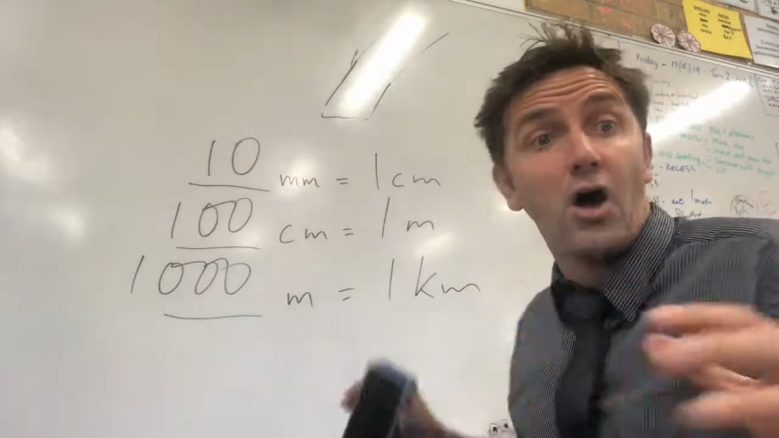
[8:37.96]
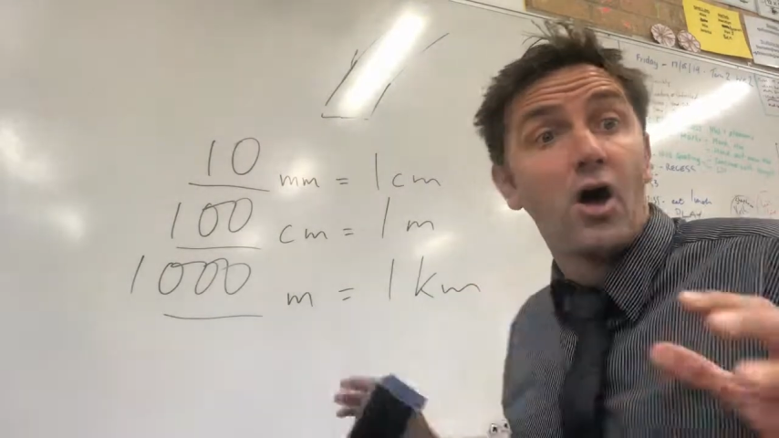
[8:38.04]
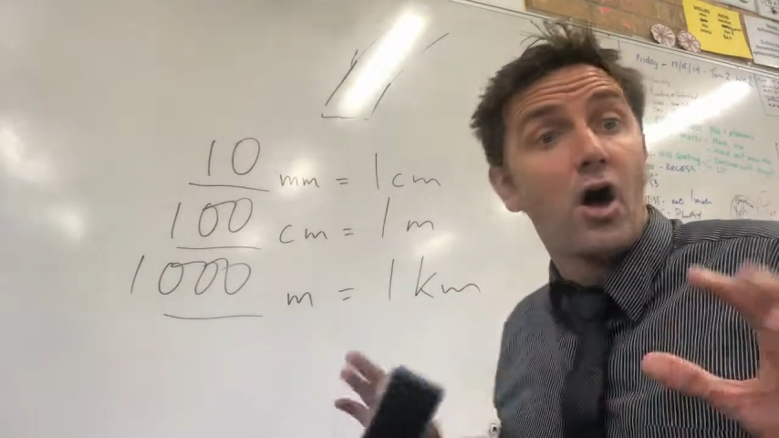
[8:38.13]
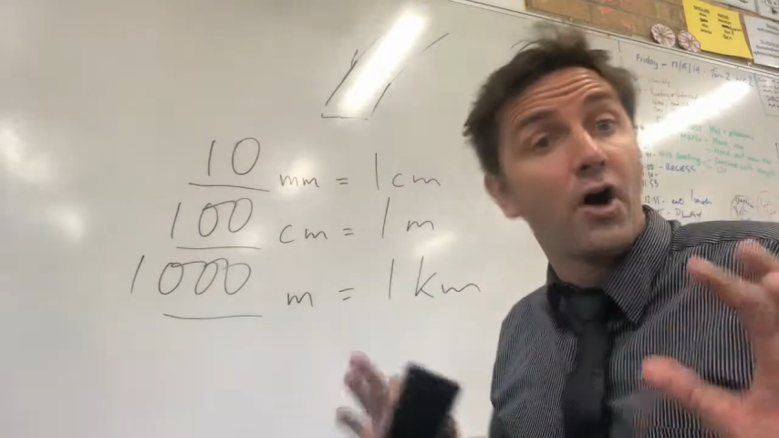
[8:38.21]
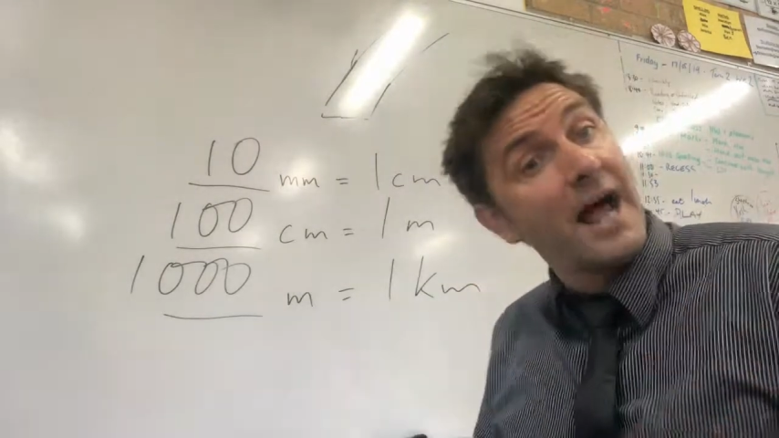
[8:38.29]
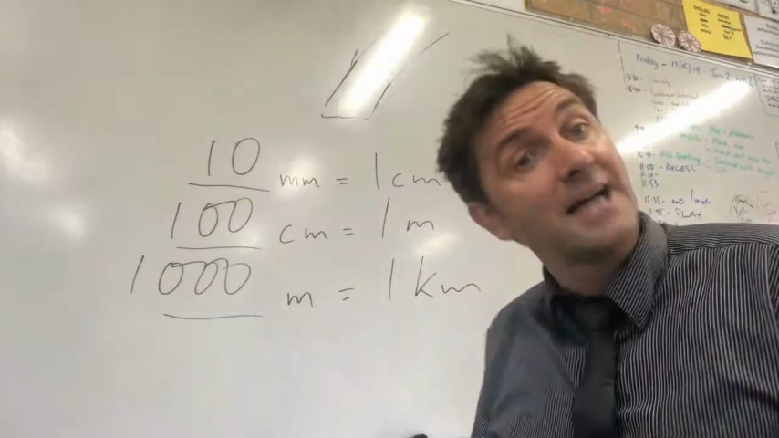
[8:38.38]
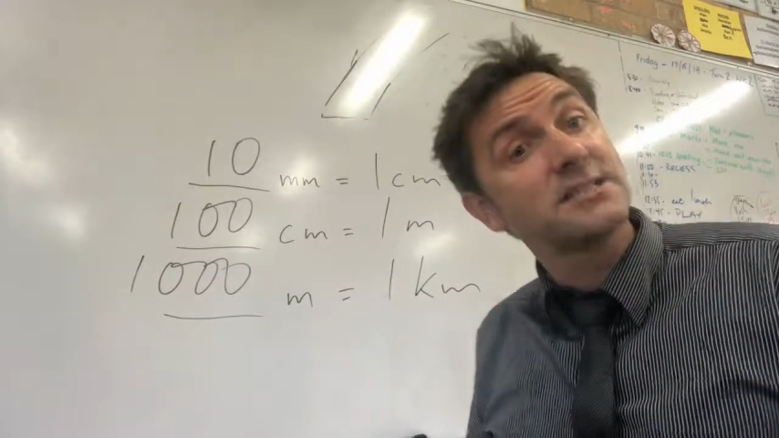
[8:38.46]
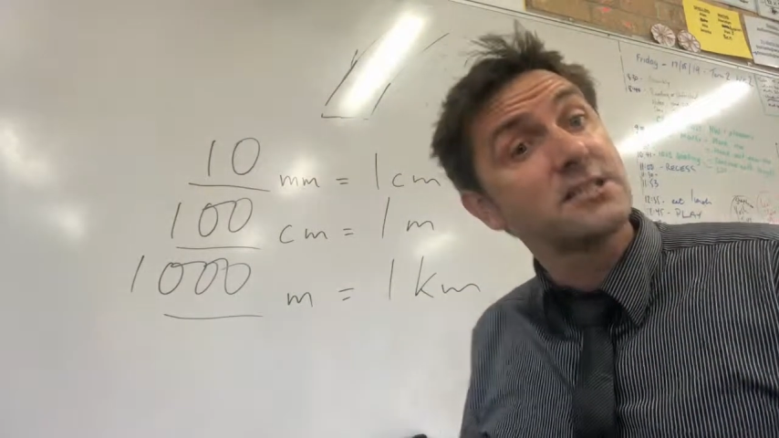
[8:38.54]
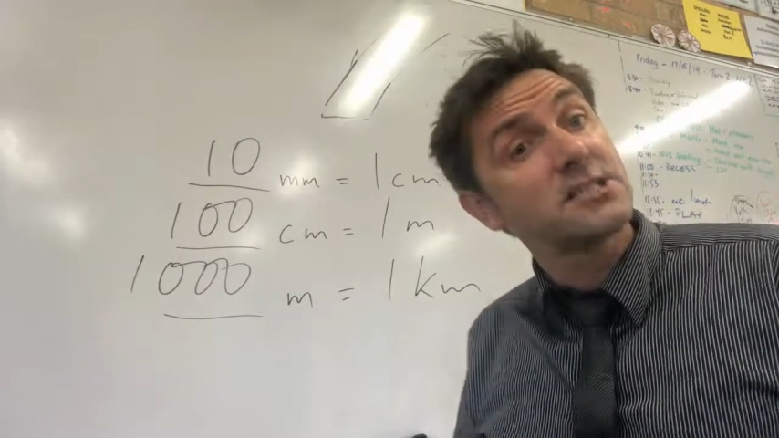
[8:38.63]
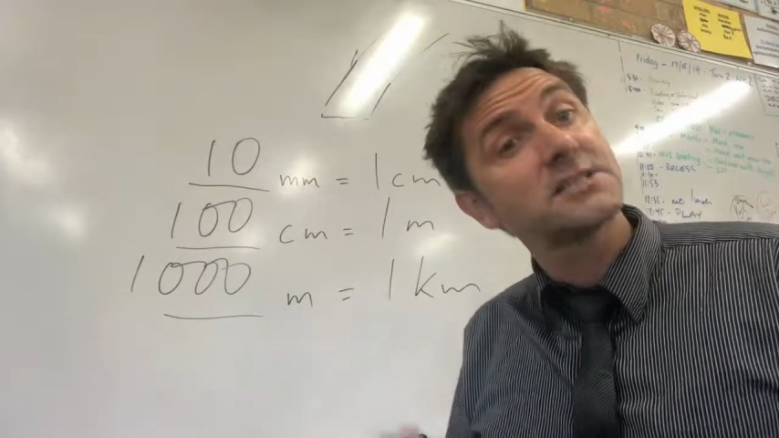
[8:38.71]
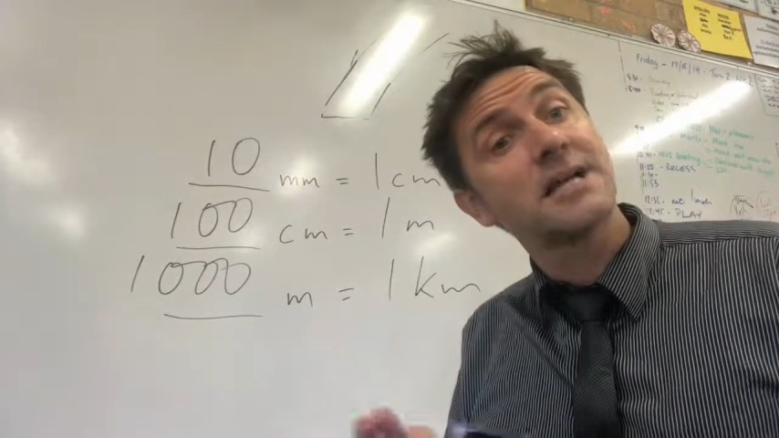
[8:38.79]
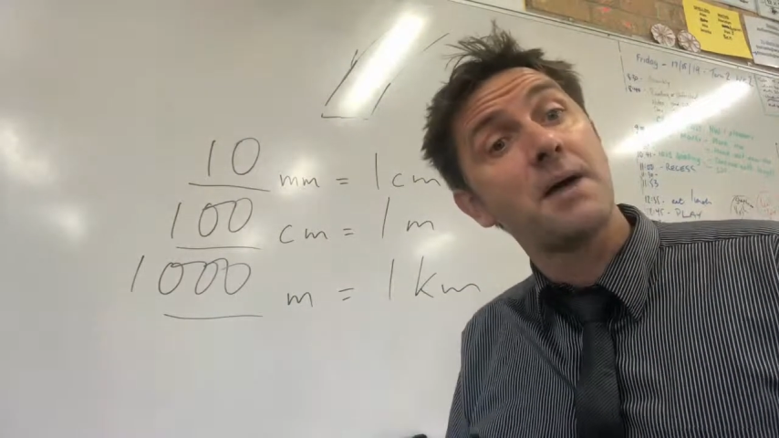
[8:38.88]
going to ask you
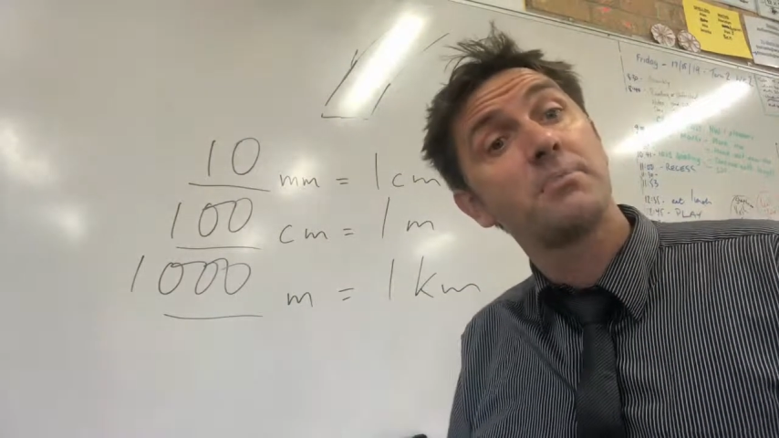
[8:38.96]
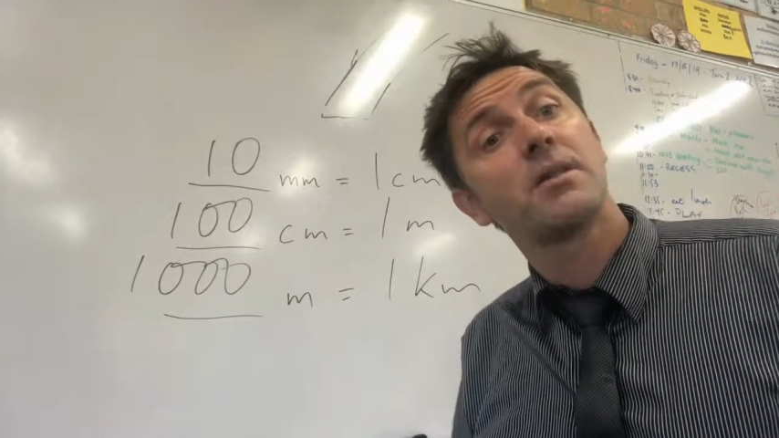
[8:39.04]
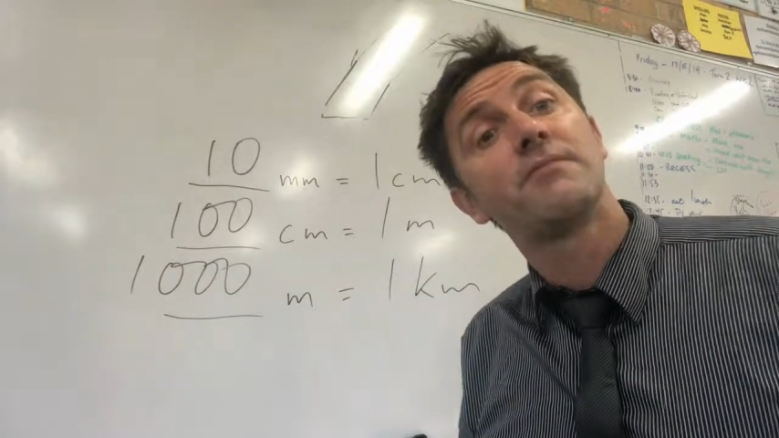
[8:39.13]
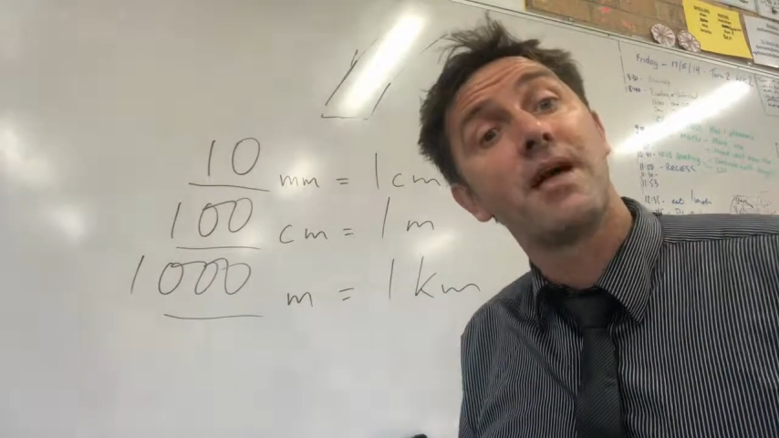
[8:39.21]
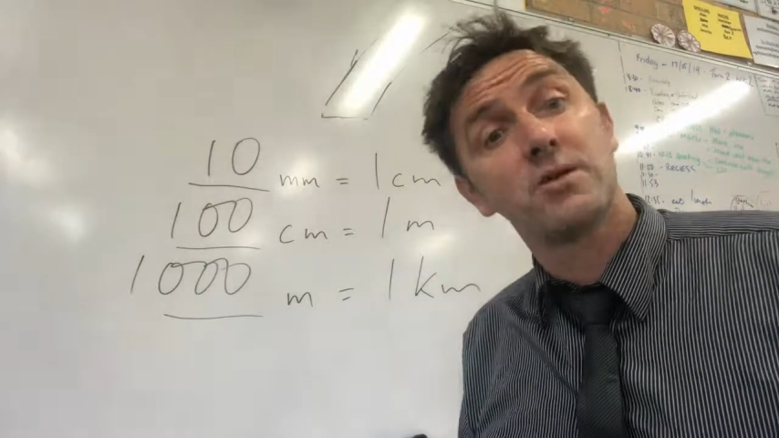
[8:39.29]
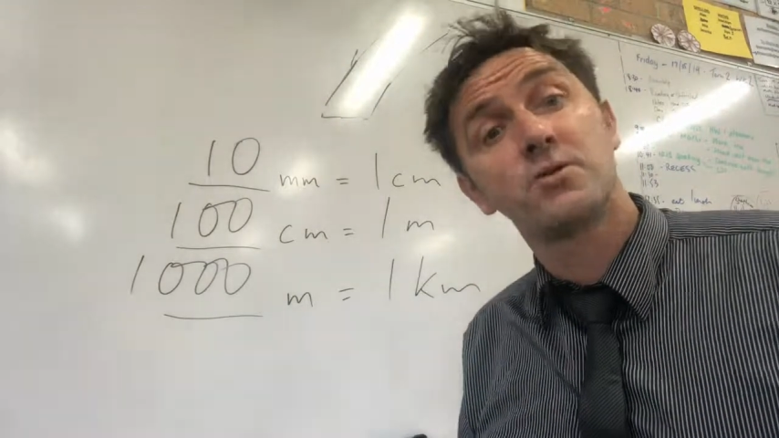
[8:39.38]
just a couple of other